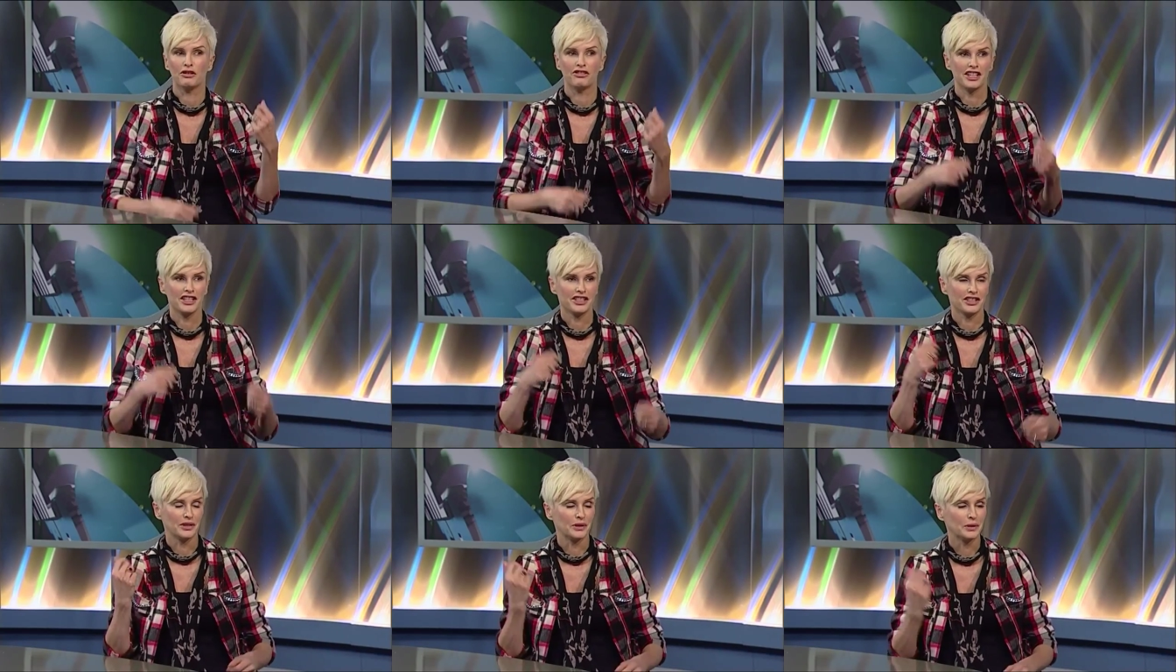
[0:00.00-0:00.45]

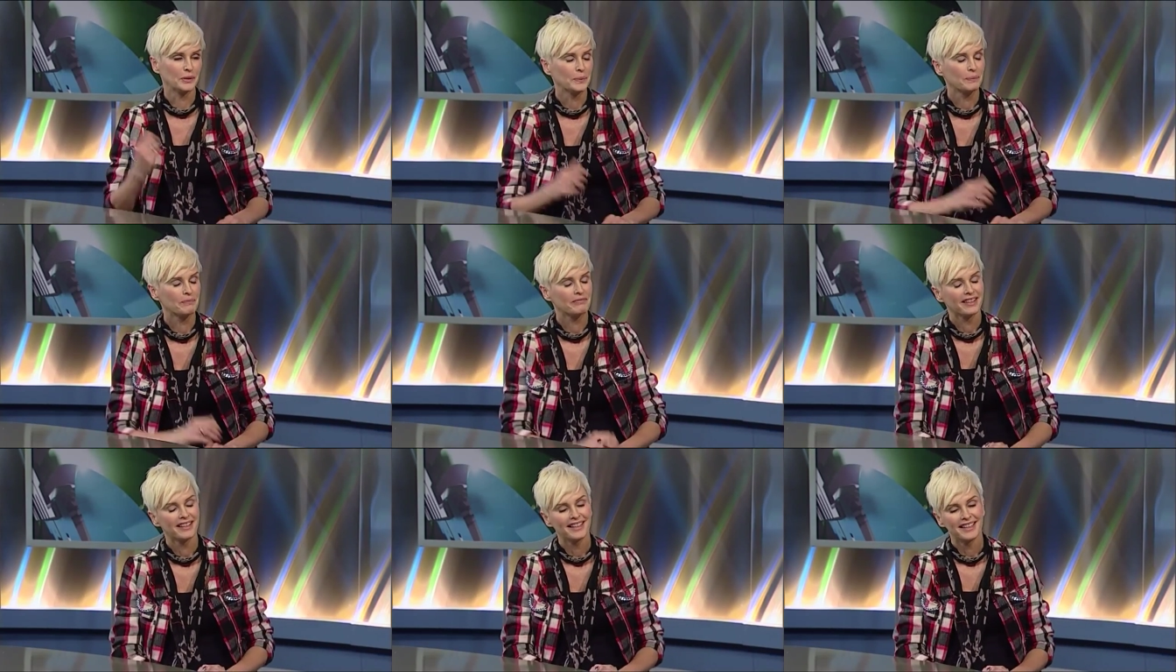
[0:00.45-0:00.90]
professional.
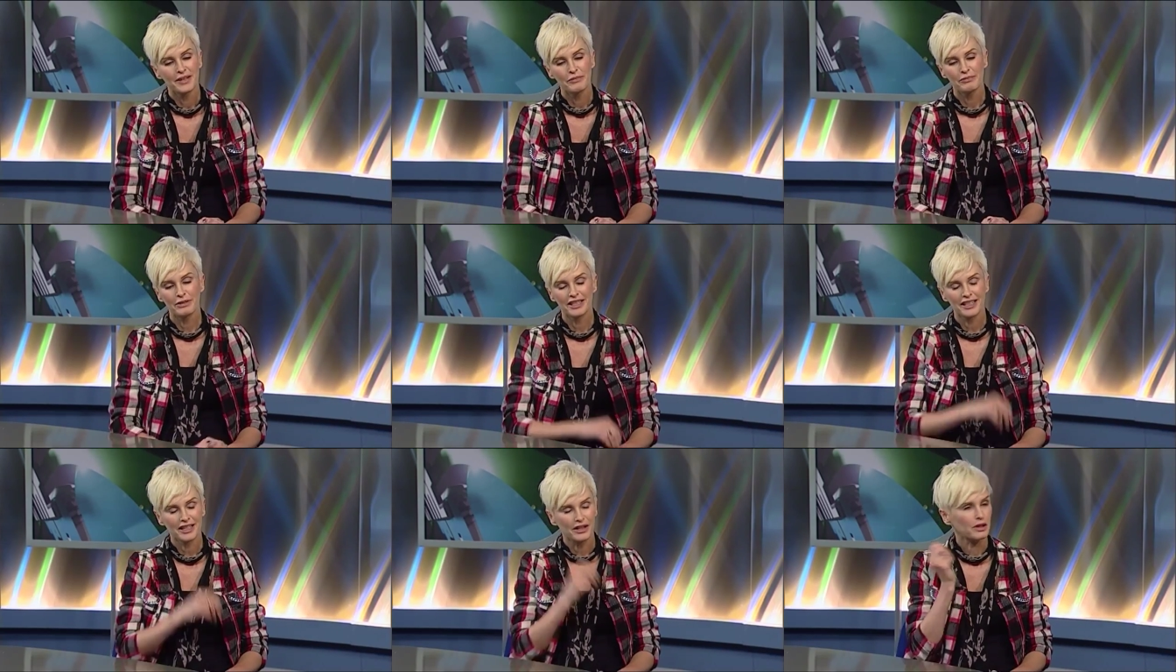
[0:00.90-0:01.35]
Yeah.
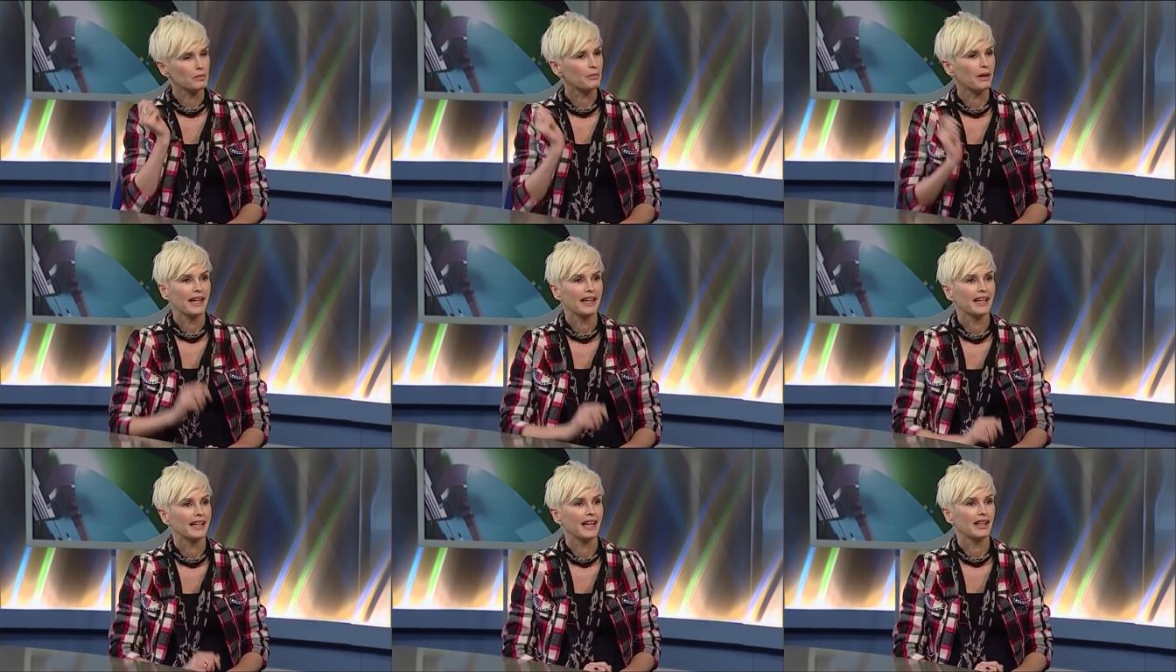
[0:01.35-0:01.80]
But yeah, I was
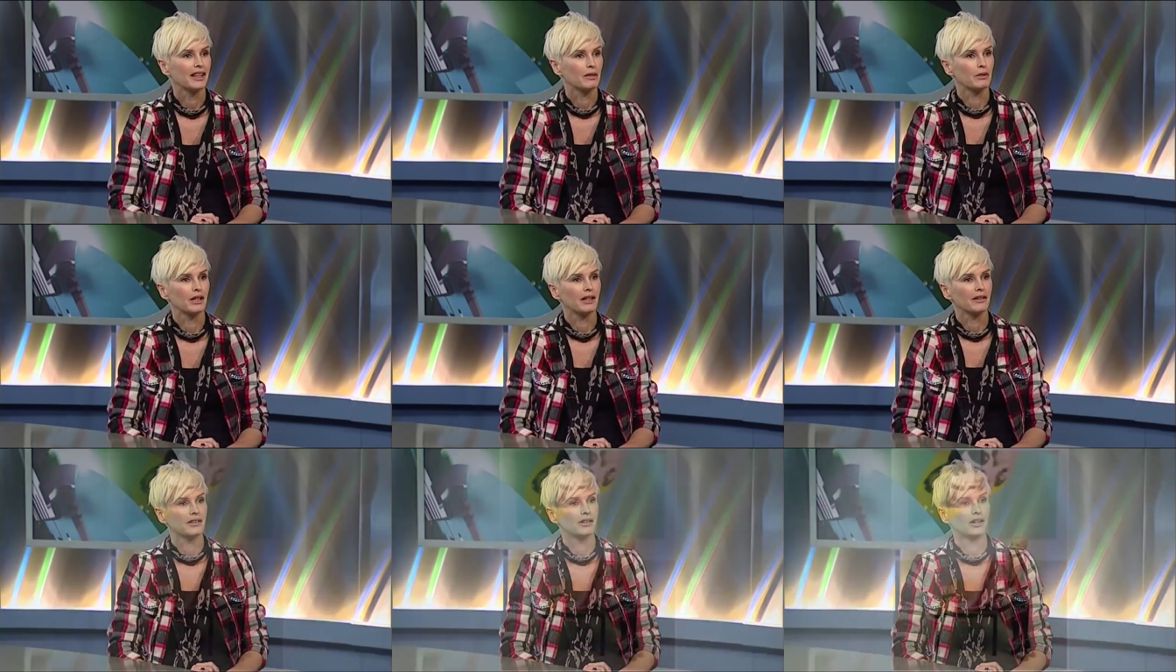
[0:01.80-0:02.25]
bailing out in the middle of